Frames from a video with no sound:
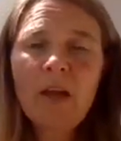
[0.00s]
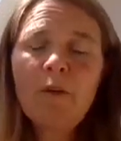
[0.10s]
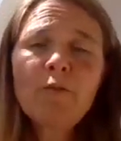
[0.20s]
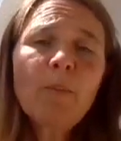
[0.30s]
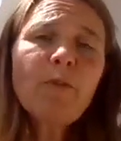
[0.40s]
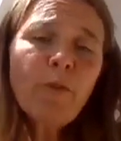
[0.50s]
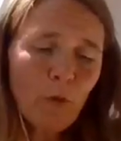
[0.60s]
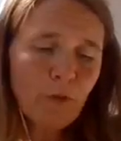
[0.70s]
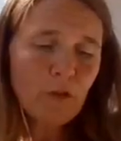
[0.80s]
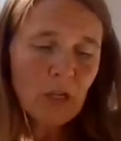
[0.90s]
From the
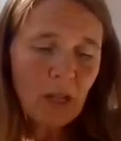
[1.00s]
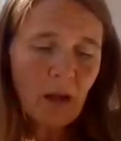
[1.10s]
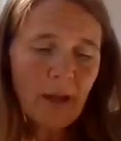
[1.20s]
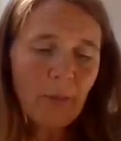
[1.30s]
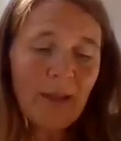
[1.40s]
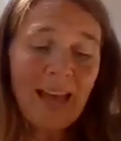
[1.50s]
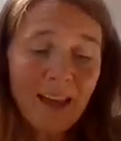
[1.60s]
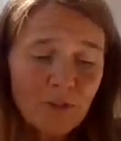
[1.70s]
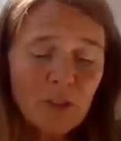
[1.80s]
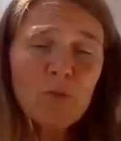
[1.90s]
4th of July, we
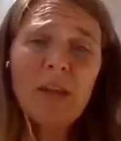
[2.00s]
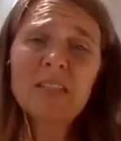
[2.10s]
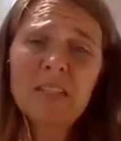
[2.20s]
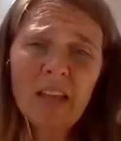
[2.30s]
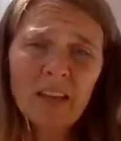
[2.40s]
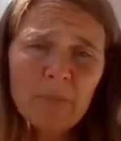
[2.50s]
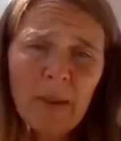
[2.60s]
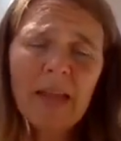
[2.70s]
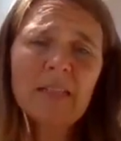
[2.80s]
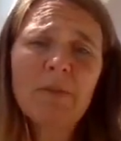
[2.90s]
have to
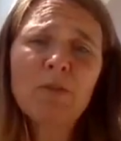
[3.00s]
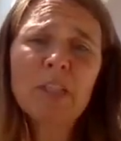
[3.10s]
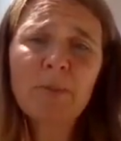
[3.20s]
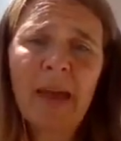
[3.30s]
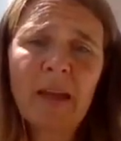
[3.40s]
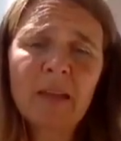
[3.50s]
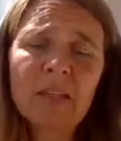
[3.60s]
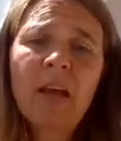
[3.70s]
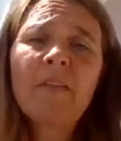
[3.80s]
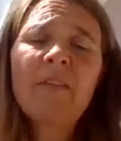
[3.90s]
expect and respect
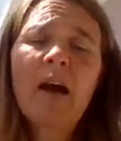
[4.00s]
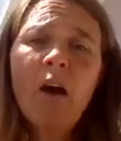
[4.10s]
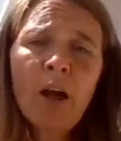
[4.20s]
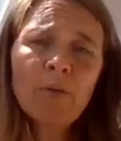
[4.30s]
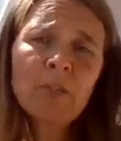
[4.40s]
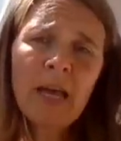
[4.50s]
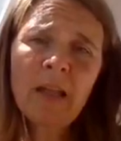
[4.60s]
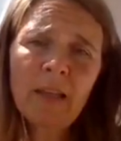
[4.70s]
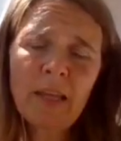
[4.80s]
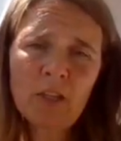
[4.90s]
that our
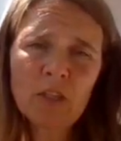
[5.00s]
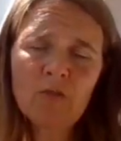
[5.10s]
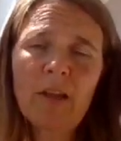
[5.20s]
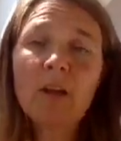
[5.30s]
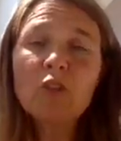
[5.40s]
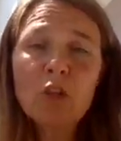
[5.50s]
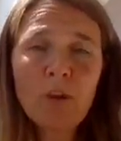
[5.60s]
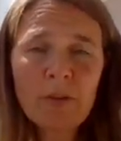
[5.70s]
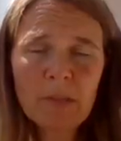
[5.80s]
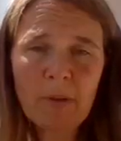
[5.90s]
hotel industry, our
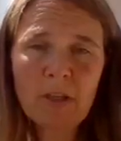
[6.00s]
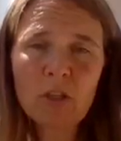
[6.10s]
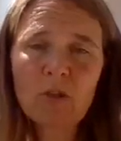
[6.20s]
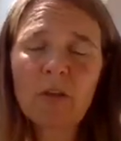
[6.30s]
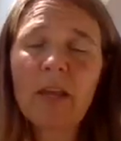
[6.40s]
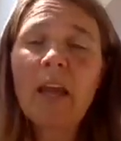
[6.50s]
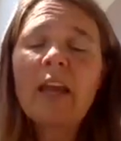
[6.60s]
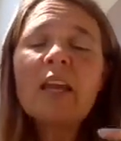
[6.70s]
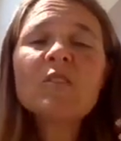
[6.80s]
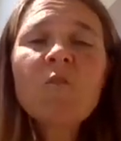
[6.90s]
tourism industry,
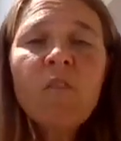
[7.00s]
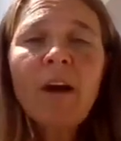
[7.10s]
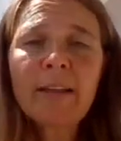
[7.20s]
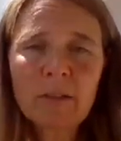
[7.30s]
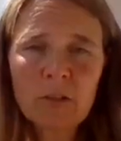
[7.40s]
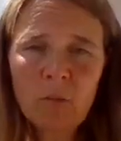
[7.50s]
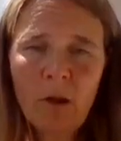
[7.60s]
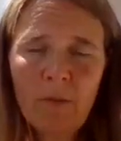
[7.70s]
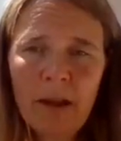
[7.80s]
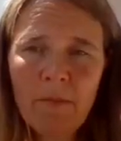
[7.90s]
is vital to
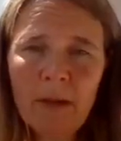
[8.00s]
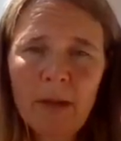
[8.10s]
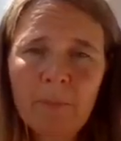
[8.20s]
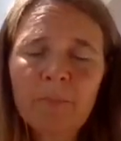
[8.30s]
our area.